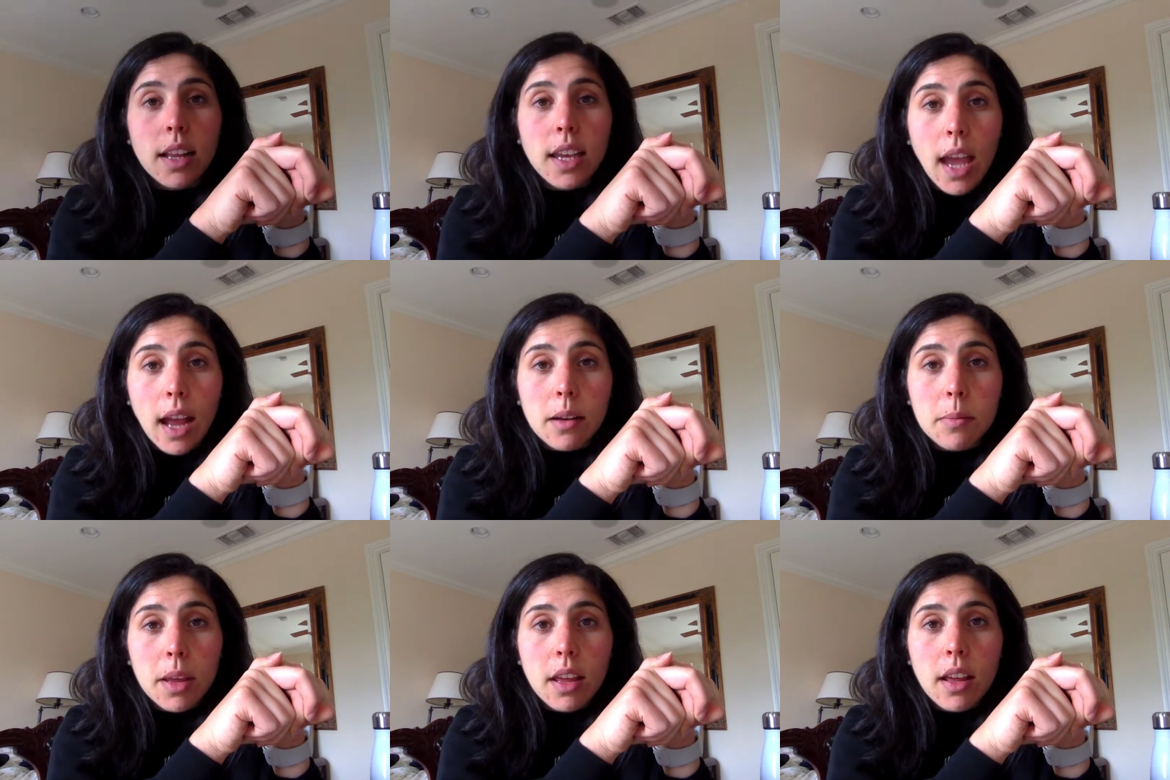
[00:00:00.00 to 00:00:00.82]

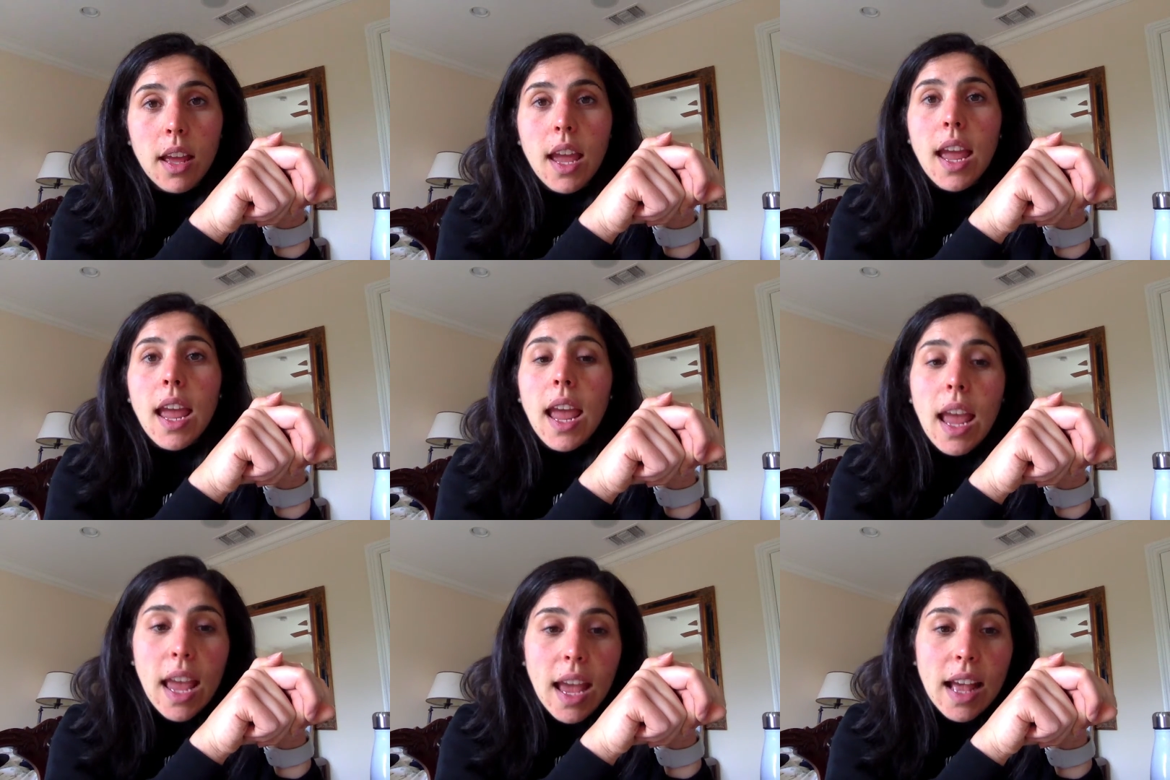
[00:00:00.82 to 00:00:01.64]
Academy,
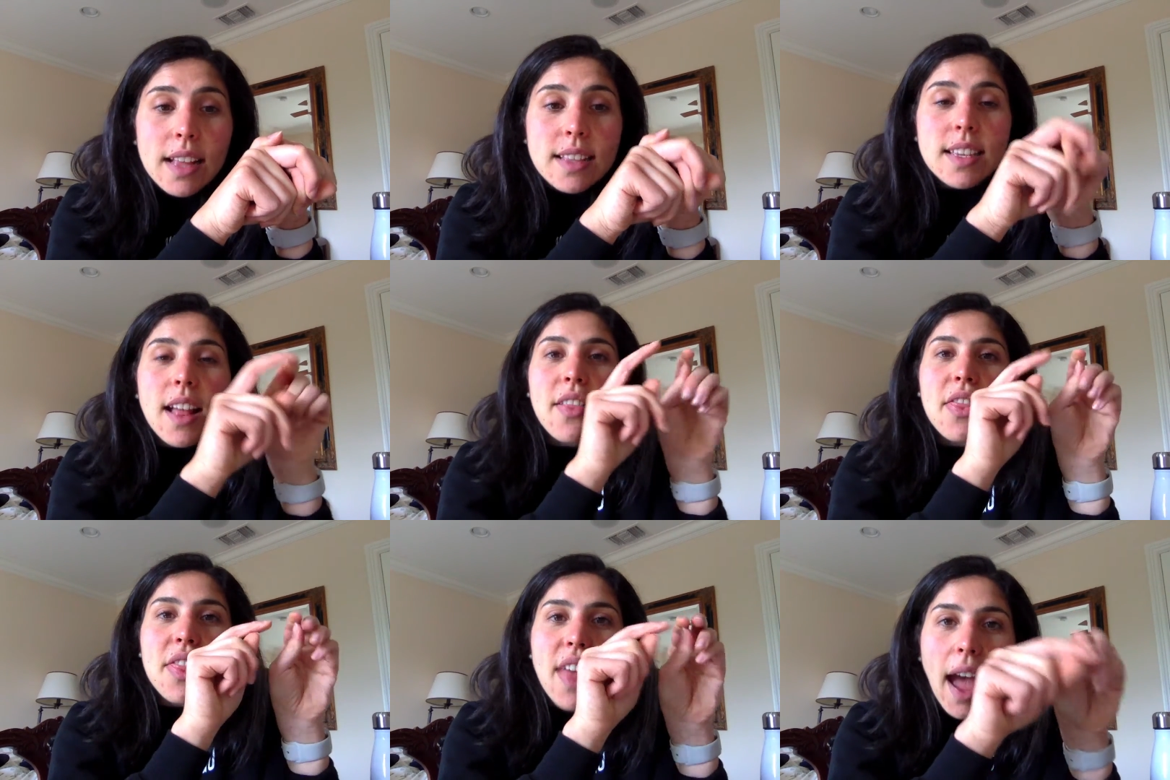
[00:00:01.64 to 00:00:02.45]
and
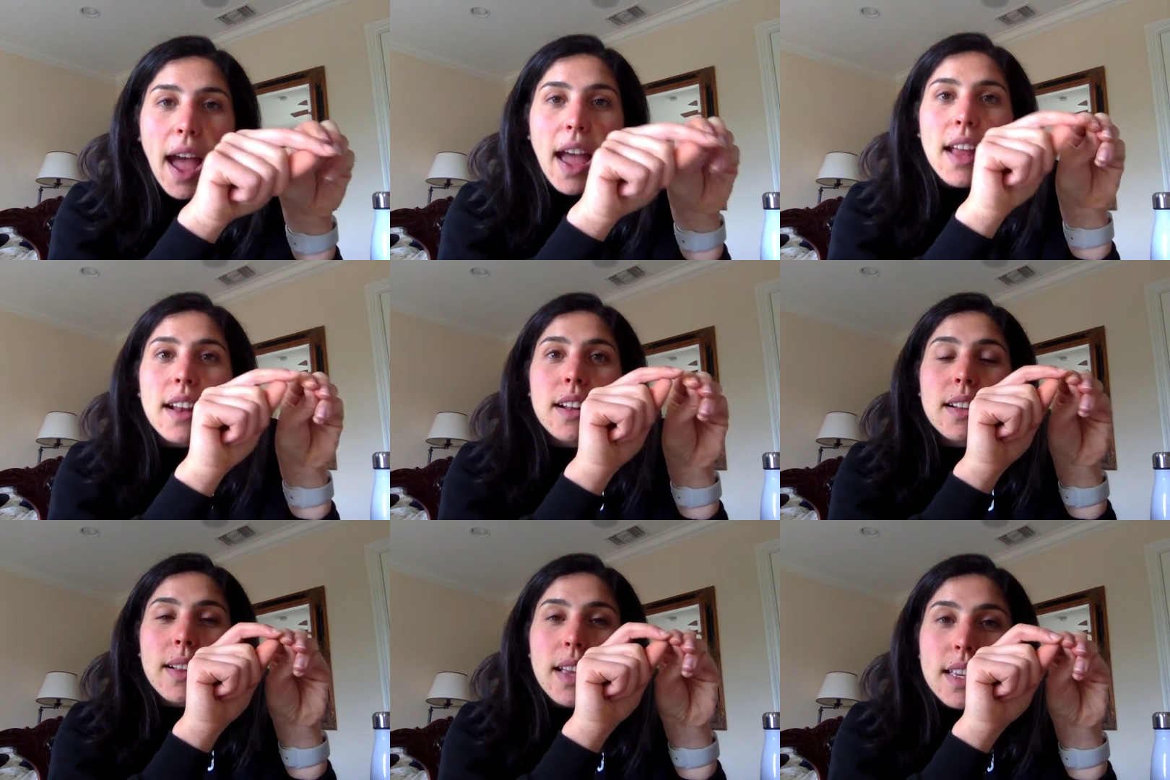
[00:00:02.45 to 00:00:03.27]
that
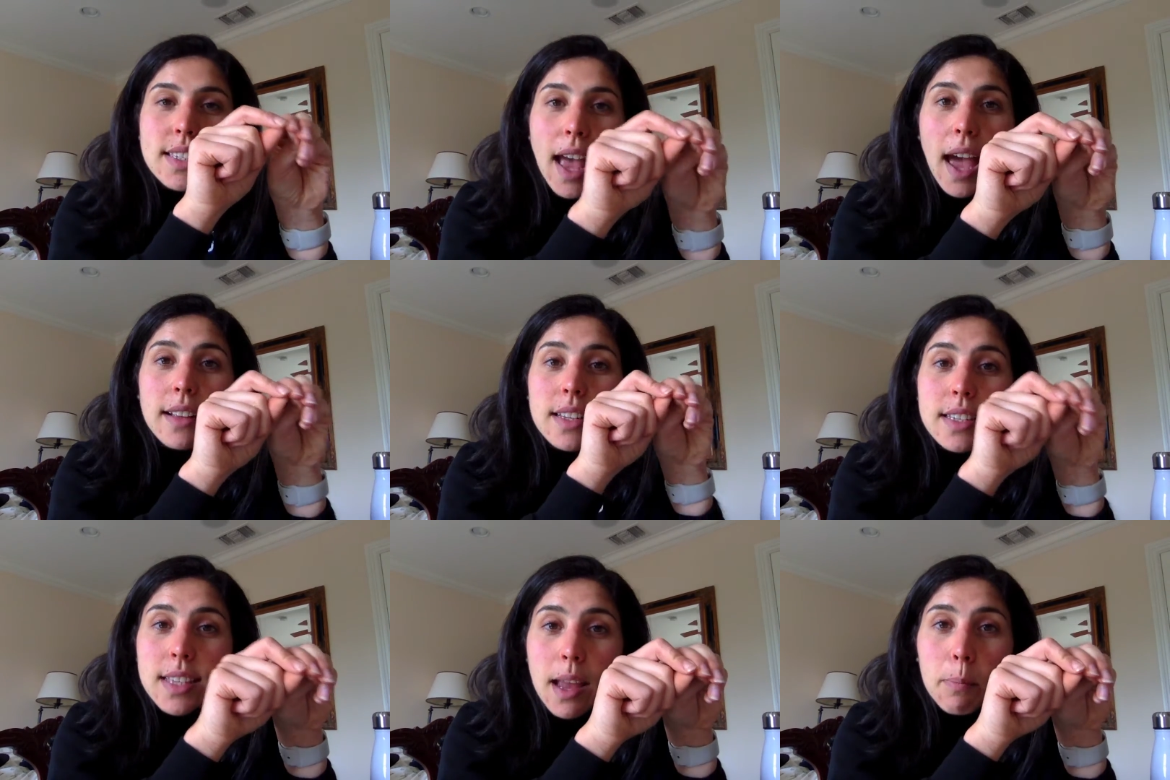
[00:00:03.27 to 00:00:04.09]
exact
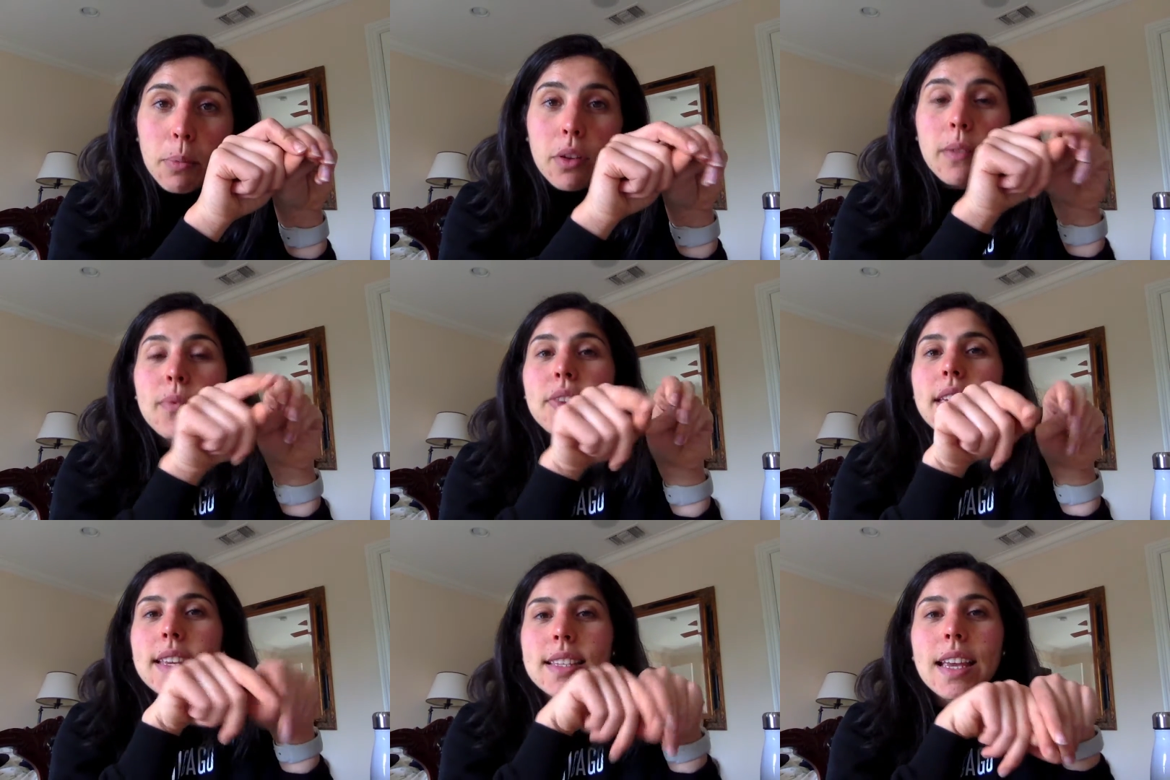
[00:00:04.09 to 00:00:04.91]
example
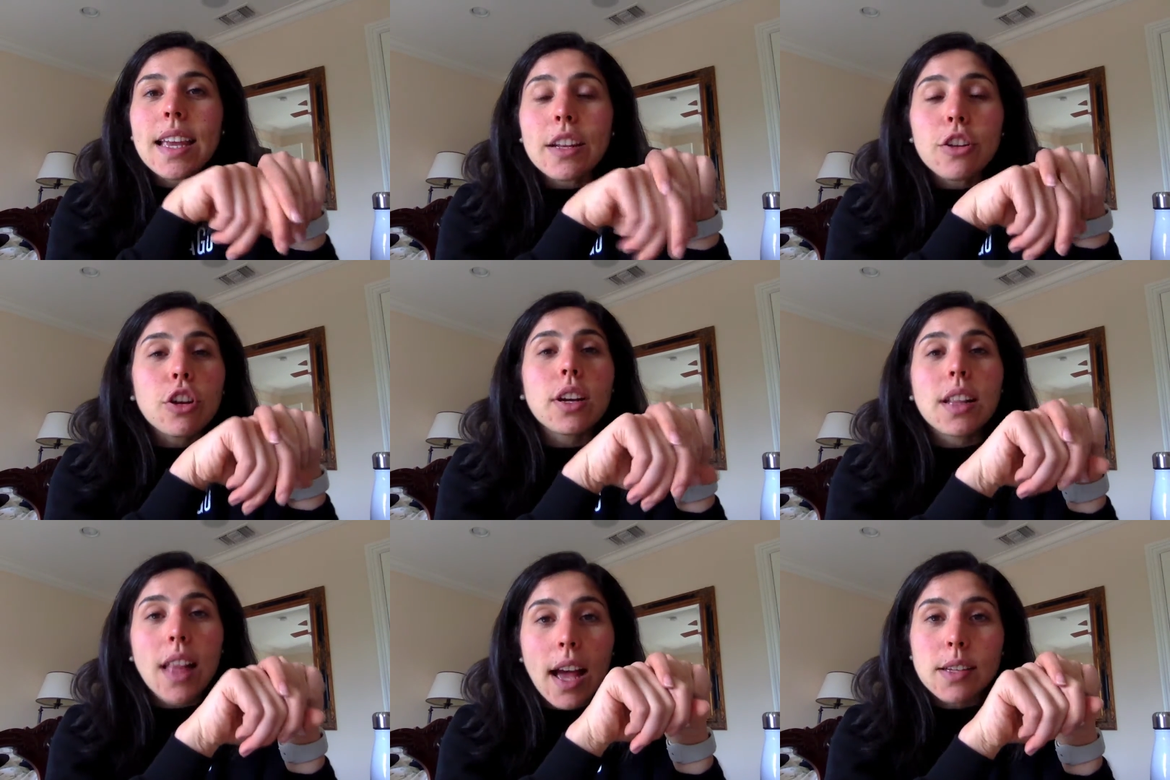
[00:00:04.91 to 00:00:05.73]
is in your
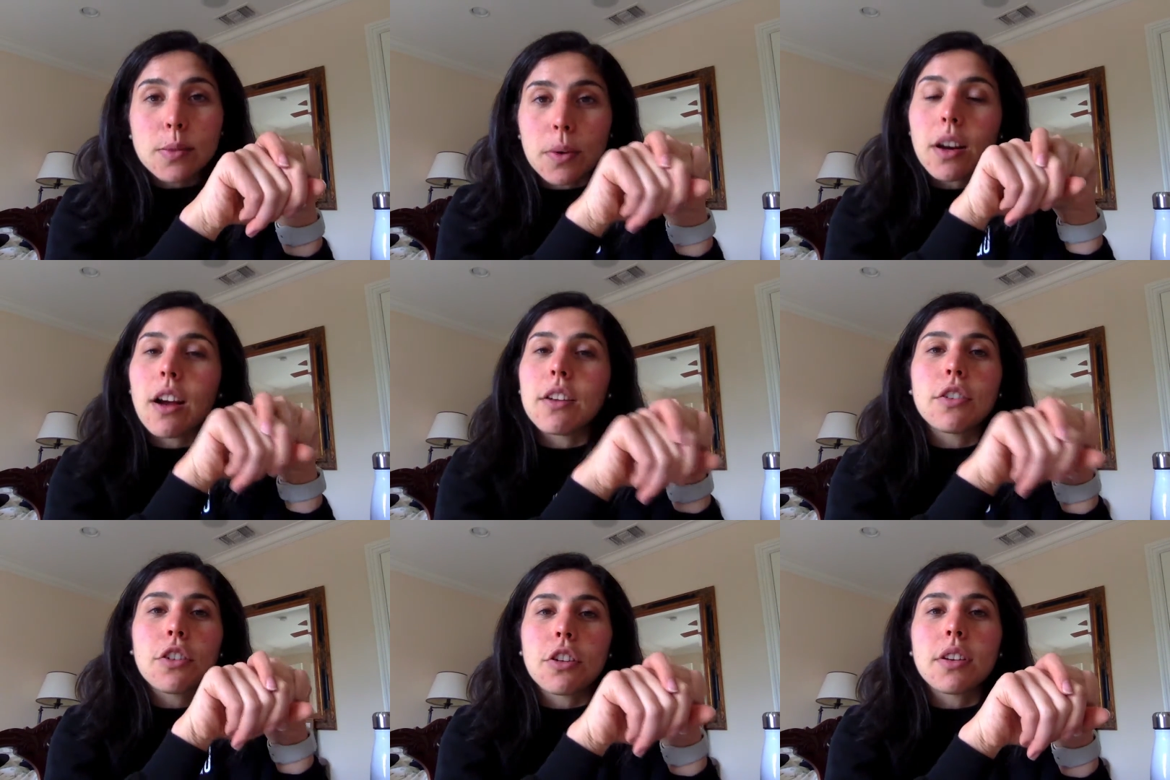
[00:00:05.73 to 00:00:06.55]
classwork
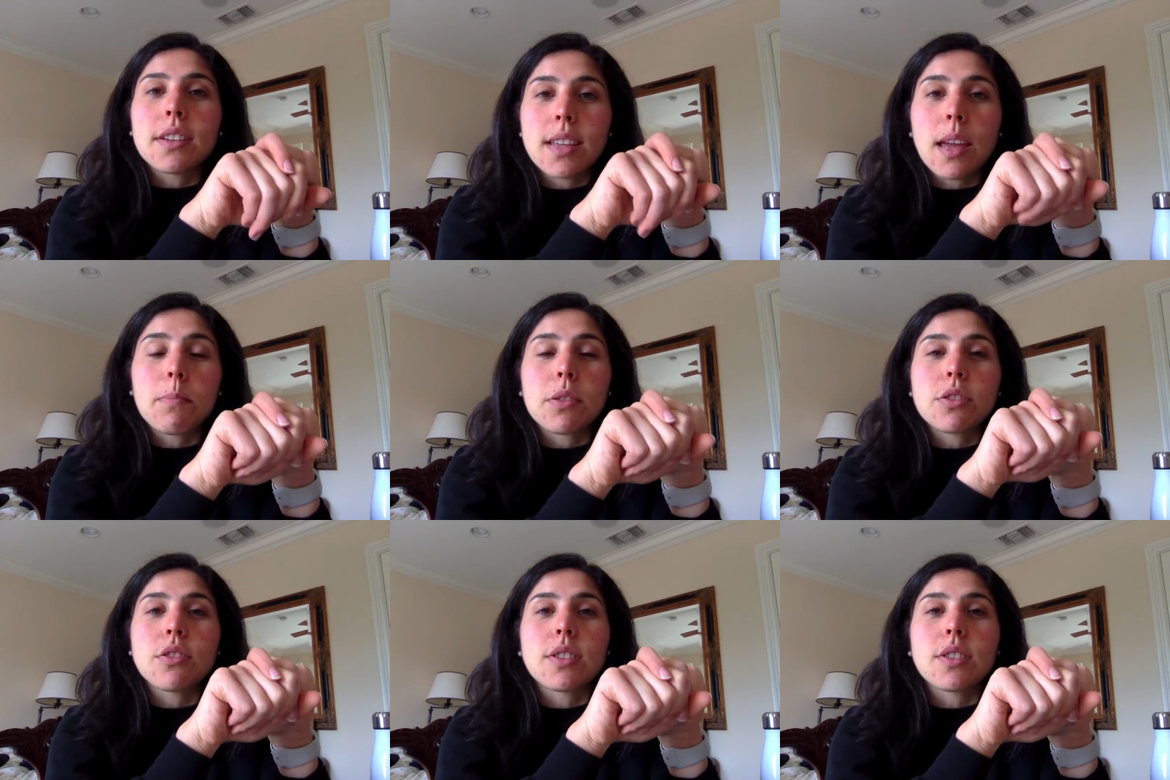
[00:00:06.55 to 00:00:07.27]
under your examples.